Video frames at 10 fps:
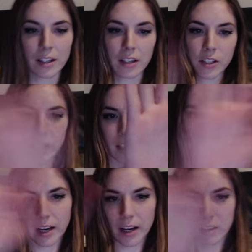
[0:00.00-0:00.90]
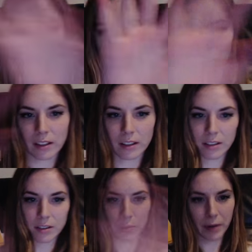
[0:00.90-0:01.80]
Check this out.
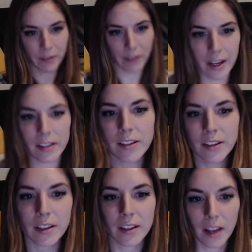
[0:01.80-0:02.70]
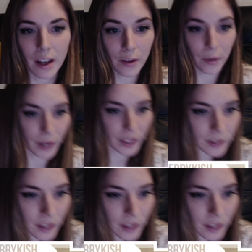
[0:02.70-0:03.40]
It's way faster than the other one.